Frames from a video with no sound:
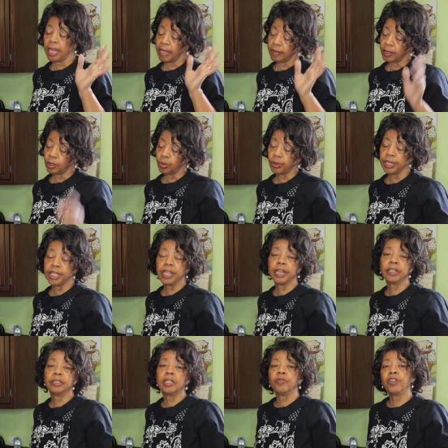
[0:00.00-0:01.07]
in the twenty
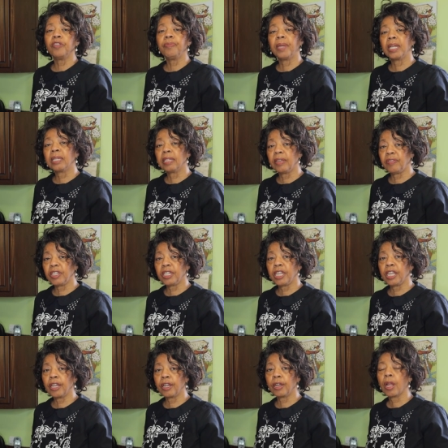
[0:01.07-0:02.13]
years that we've been living
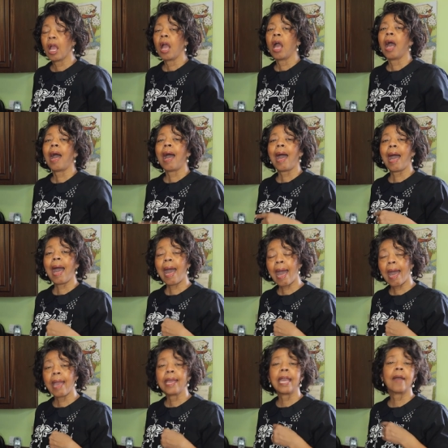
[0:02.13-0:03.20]
here,
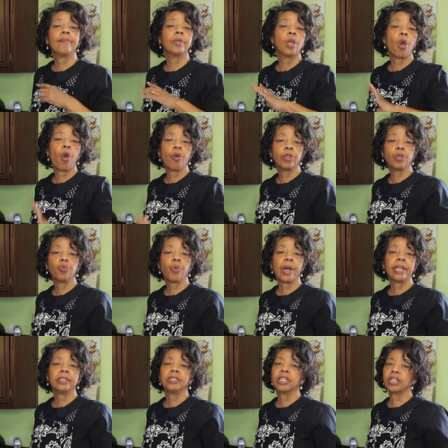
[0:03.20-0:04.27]
I am the only
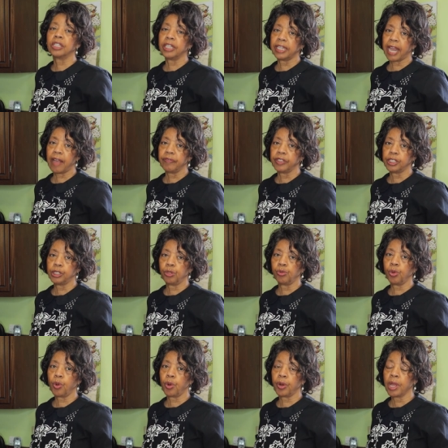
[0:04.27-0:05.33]
one to clean out this
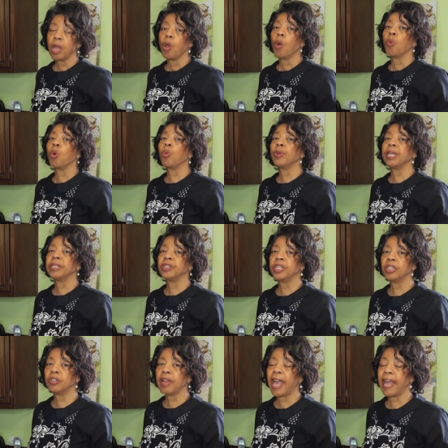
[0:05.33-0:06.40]
drawer. When we
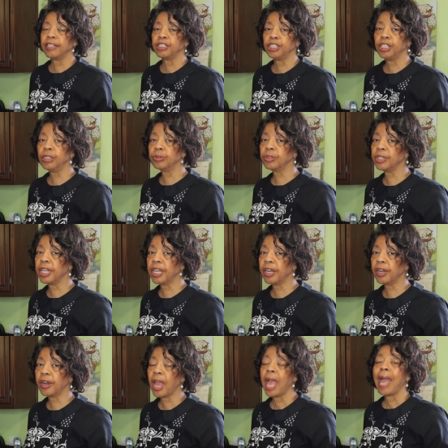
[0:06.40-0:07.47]
still had children
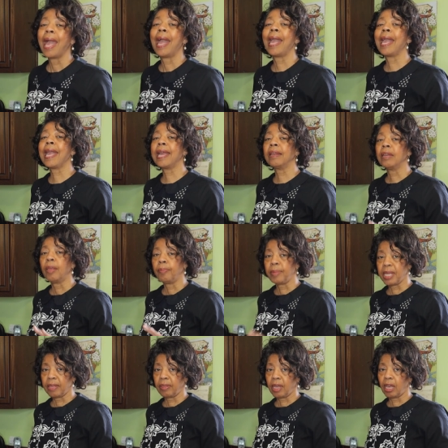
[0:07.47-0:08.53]
here and
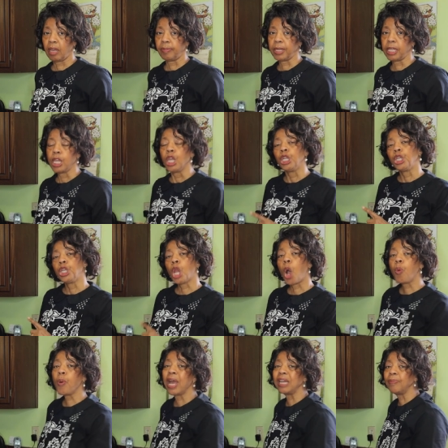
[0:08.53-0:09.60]
me and the hubby,
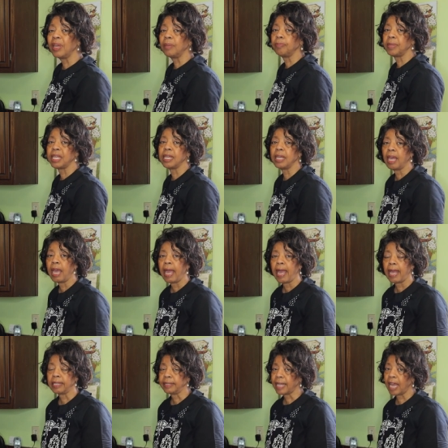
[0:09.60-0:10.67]
no one but me
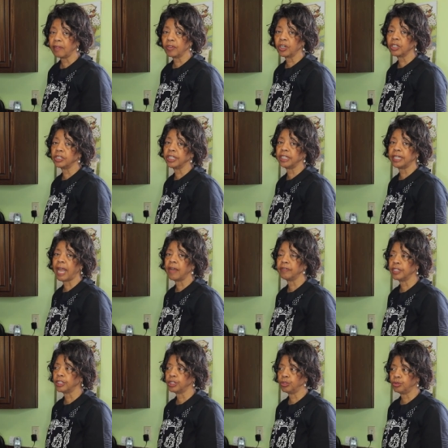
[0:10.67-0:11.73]
has ever cleaned
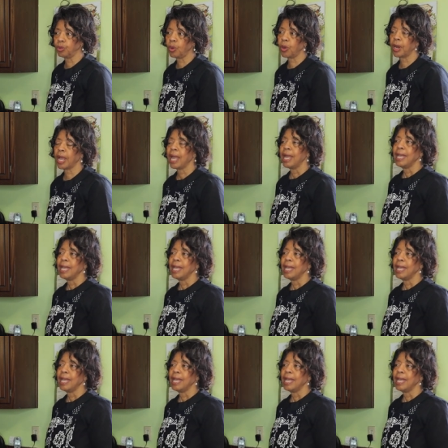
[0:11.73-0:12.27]
out this drawer.